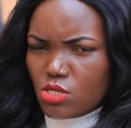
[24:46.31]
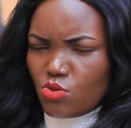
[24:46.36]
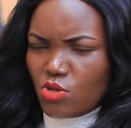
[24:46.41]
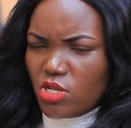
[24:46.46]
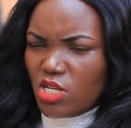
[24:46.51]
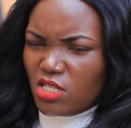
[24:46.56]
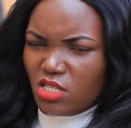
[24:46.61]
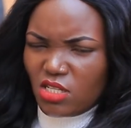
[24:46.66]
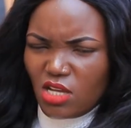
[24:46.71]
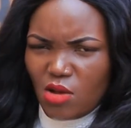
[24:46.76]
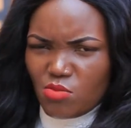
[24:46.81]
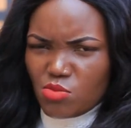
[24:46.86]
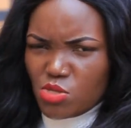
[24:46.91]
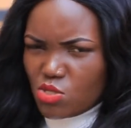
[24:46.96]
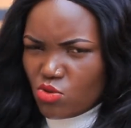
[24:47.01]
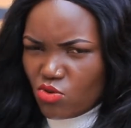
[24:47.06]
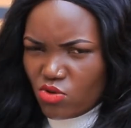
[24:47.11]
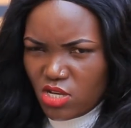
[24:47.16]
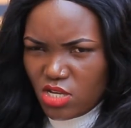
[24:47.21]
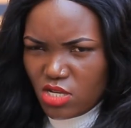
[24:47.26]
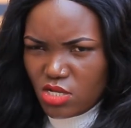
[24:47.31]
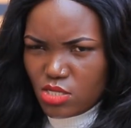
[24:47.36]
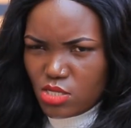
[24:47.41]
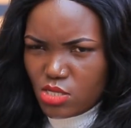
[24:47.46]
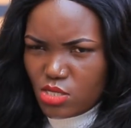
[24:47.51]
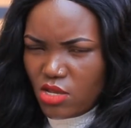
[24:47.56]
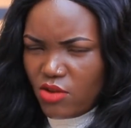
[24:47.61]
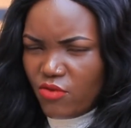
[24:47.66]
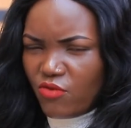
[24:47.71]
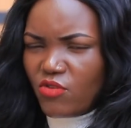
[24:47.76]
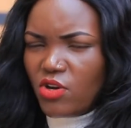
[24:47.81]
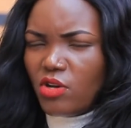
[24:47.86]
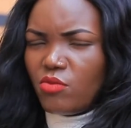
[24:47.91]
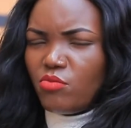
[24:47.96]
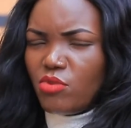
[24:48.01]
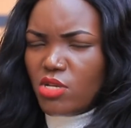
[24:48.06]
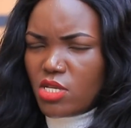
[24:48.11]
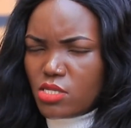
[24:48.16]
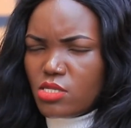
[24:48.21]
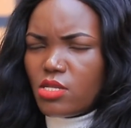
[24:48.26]
When it comes to kids, everyone
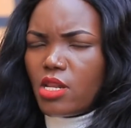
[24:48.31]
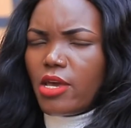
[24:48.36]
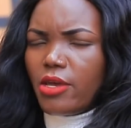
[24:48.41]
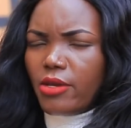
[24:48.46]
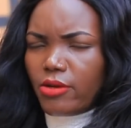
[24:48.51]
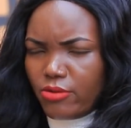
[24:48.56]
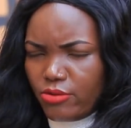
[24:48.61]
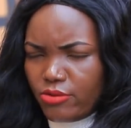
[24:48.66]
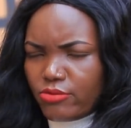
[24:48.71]
is like